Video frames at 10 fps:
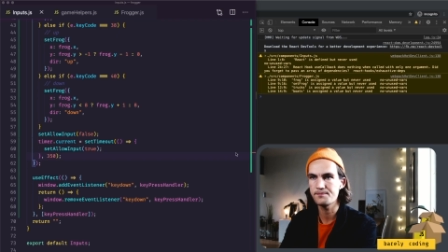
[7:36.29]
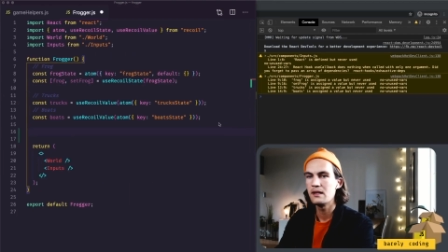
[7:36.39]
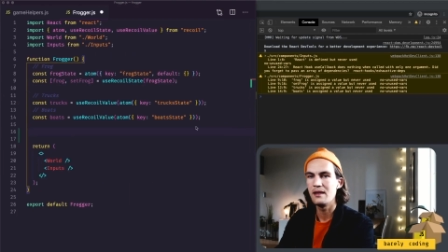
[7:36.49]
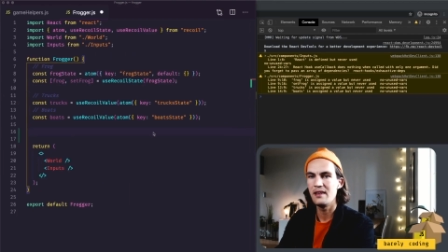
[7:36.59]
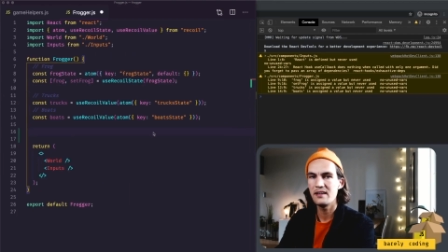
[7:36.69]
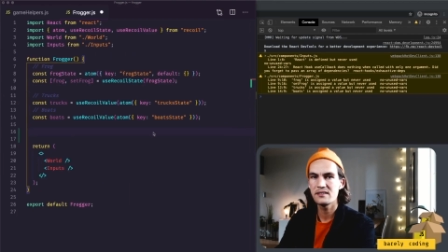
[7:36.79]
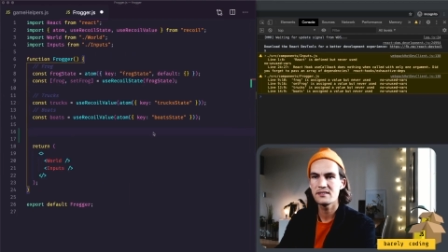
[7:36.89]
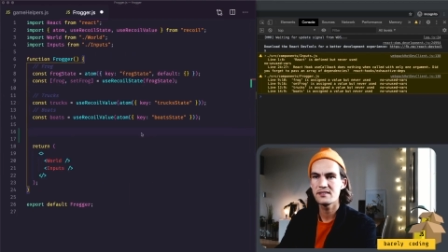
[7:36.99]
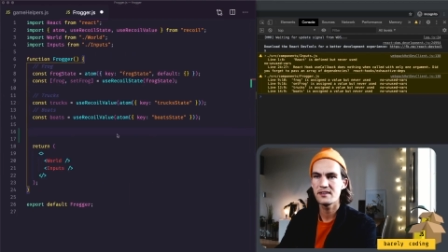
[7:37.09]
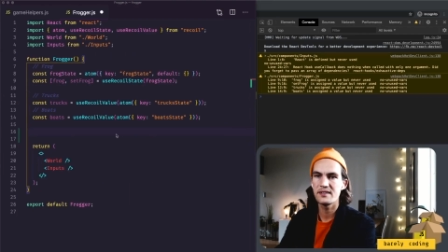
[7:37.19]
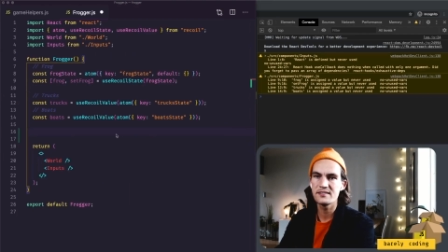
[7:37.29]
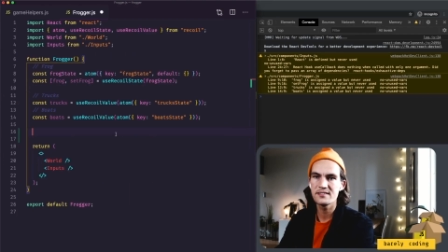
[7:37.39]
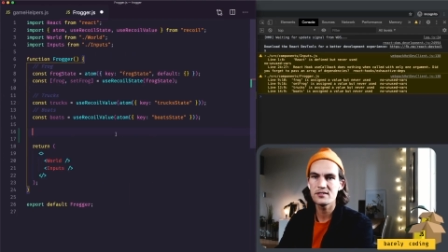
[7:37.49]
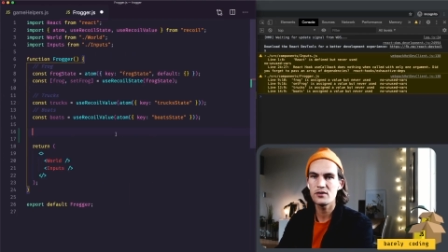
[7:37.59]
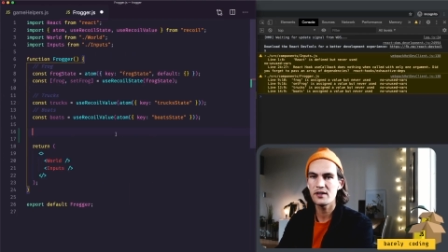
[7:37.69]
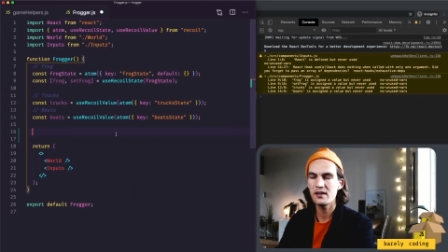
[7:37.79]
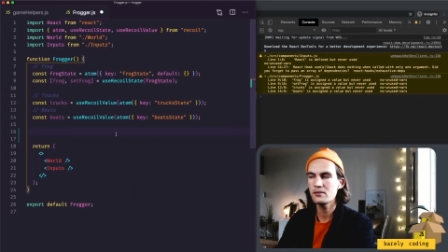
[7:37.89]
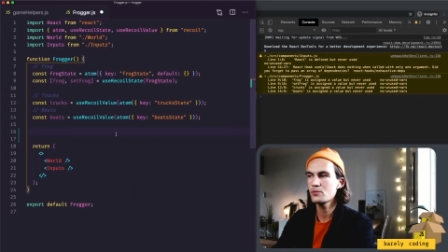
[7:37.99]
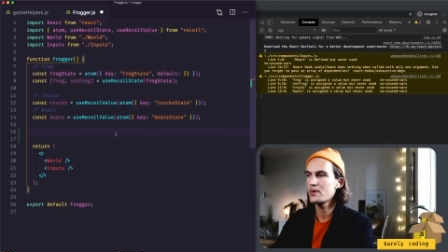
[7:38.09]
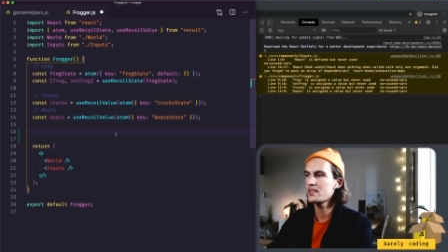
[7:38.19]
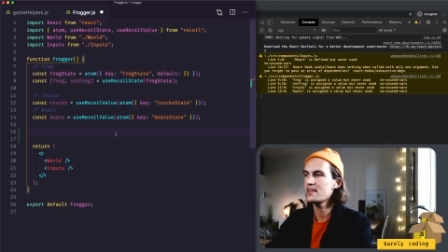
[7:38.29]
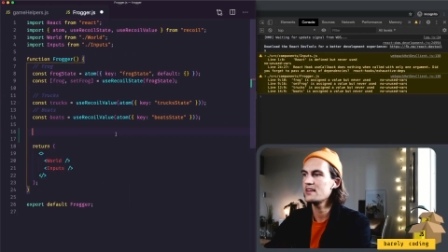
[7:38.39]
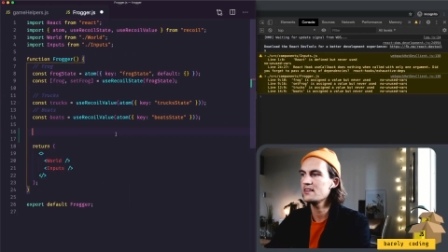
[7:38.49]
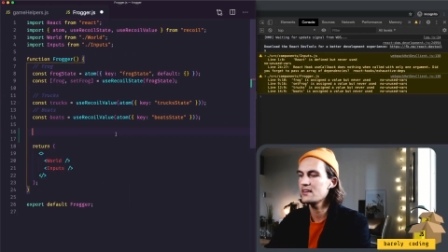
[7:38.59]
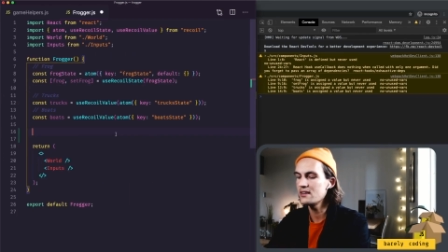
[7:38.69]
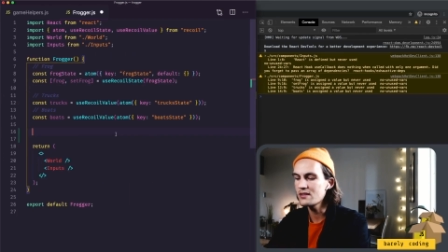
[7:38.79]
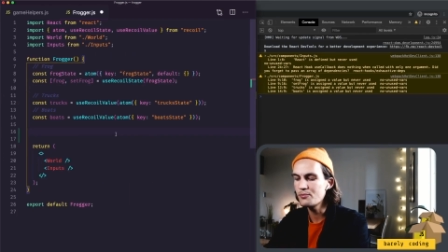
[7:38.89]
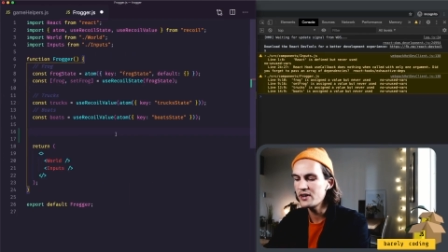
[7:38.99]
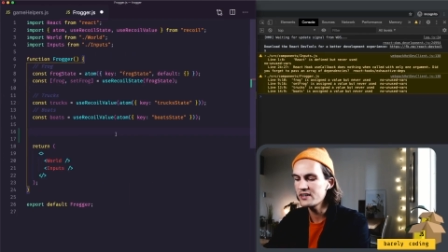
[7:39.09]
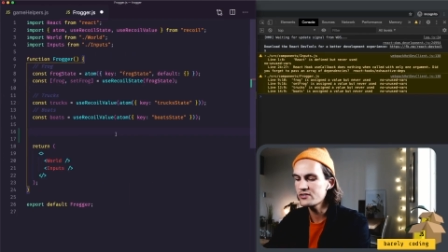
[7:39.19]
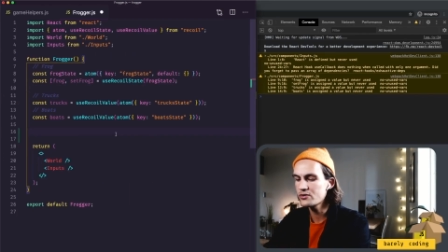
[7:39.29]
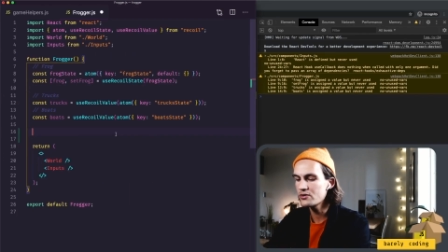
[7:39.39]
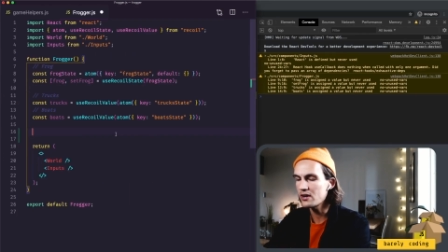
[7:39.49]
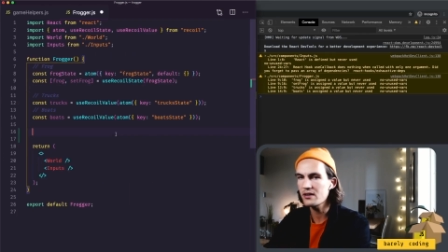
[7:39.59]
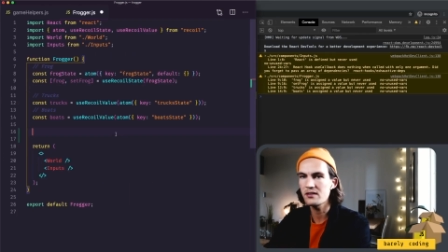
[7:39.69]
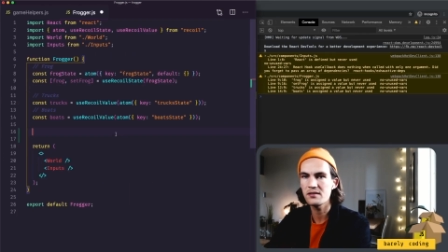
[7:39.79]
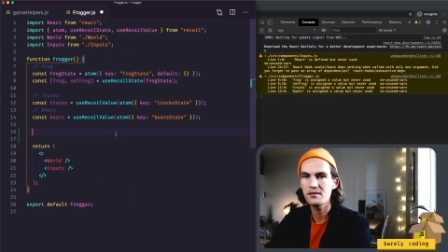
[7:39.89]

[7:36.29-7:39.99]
Let's start out with getting hit by a truck.